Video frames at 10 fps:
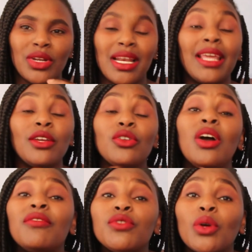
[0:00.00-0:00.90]
Like, you don't
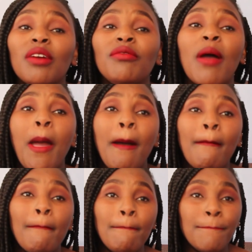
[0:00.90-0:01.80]
have to have
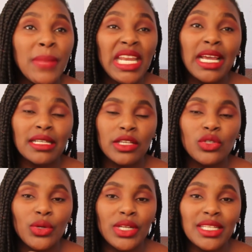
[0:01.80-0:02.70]
many
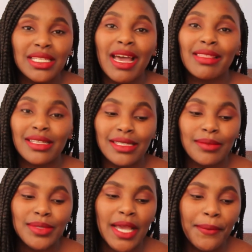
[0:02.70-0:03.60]
accessories at the
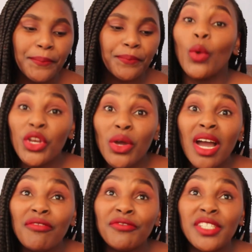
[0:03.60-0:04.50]
same time. When you
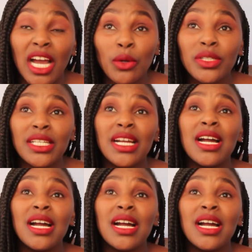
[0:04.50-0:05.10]
have doubt,